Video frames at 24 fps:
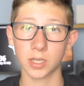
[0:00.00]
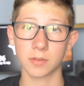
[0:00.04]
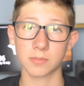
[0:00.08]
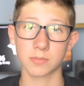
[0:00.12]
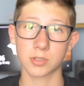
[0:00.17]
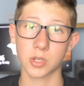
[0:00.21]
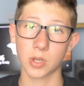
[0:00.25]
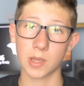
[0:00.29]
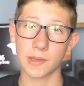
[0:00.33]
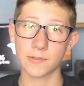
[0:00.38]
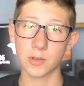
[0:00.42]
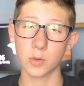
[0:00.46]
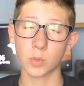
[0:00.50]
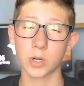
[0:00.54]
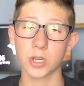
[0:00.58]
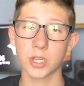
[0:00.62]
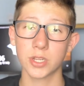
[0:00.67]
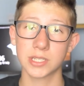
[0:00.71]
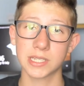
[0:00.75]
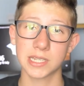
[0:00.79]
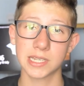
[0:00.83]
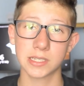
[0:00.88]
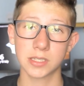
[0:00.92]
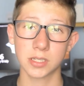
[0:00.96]
So if you want to
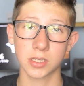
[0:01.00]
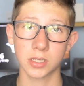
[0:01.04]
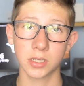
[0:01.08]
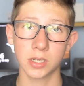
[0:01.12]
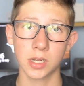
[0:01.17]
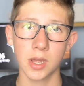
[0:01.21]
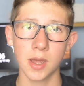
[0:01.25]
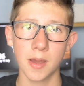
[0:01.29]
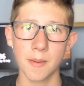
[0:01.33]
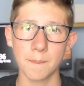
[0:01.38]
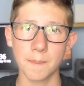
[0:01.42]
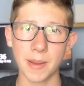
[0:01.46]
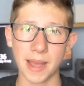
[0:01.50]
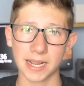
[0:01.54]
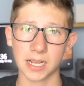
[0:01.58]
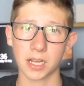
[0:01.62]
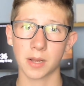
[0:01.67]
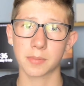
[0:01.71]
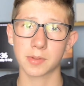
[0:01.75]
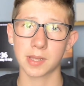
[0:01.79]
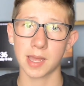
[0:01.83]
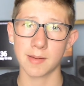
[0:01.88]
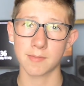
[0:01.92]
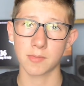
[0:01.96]
use it as a
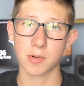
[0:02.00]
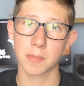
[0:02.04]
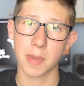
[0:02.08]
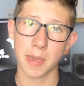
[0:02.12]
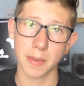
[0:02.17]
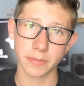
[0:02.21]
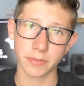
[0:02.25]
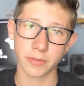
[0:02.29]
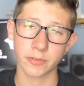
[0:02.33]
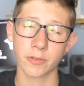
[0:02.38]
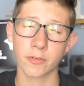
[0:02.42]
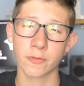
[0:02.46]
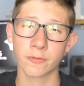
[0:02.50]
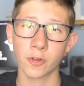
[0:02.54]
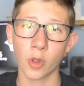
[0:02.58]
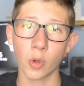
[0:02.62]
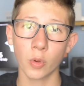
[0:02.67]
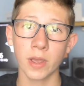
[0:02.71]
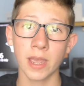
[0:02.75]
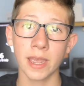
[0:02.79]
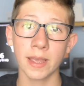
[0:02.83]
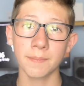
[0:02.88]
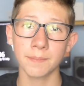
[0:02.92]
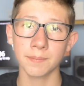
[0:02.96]
backup camera, maybe for
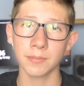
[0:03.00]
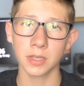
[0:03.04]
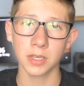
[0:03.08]
vlogging,